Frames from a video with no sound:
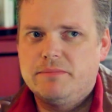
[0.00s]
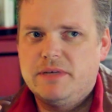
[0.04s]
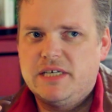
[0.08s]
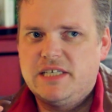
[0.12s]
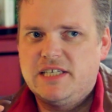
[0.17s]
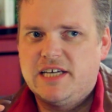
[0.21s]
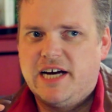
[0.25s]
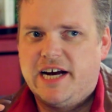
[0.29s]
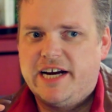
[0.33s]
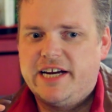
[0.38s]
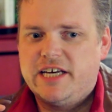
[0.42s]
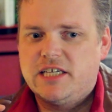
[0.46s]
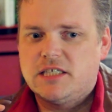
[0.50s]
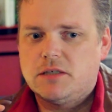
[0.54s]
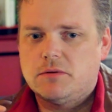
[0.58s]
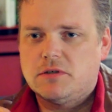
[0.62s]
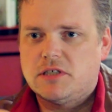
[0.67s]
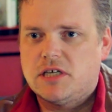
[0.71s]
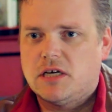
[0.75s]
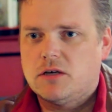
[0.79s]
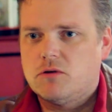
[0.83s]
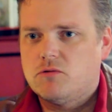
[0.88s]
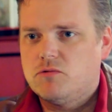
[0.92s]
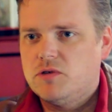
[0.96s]
the mid 90s. It
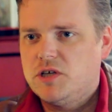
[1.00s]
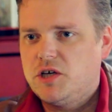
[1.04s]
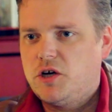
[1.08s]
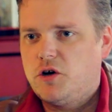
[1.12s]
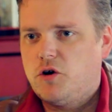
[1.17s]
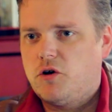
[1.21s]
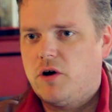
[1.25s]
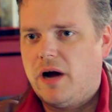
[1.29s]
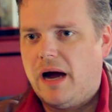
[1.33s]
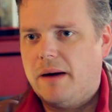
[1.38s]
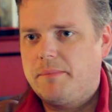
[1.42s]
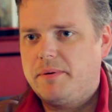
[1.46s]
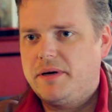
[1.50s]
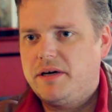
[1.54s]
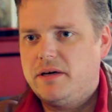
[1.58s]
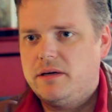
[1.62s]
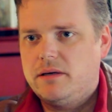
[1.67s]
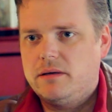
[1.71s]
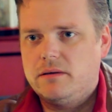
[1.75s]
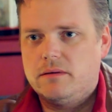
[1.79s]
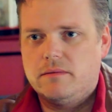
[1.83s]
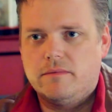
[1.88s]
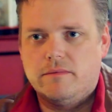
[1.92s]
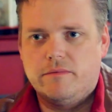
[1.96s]
was on a really
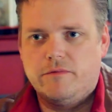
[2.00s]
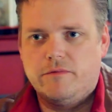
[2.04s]
crappy